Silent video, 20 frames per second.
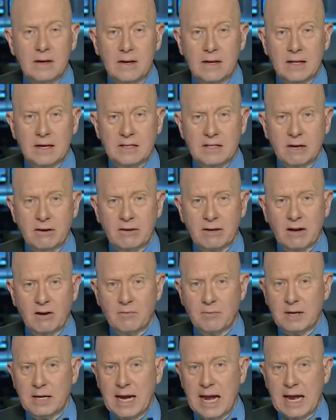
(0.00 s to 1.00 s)
The Ontario
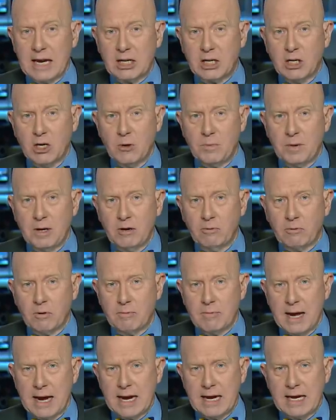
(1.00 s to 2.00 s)
government and CUPE
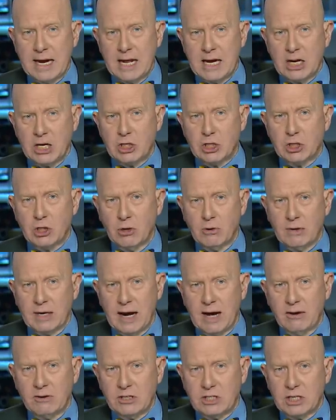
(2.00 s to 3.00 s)
remain in a
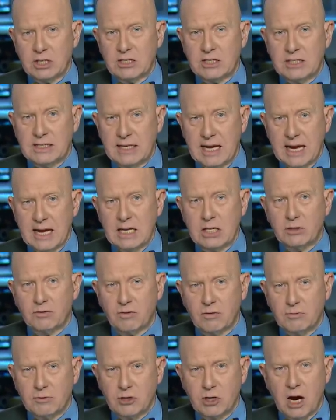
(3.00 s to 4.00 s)
showdown just days
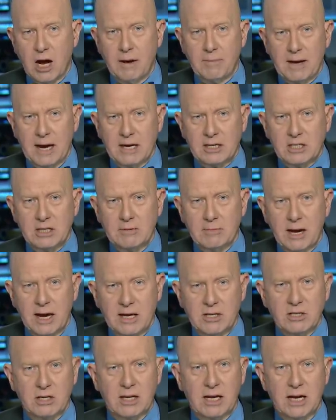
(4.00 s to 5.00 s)
from job action by
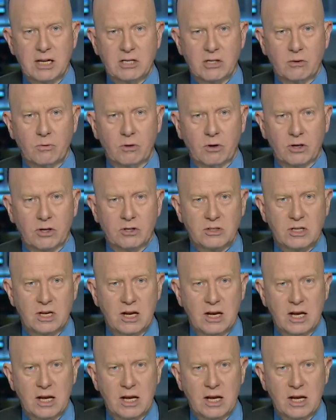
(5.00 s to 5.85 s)
education workers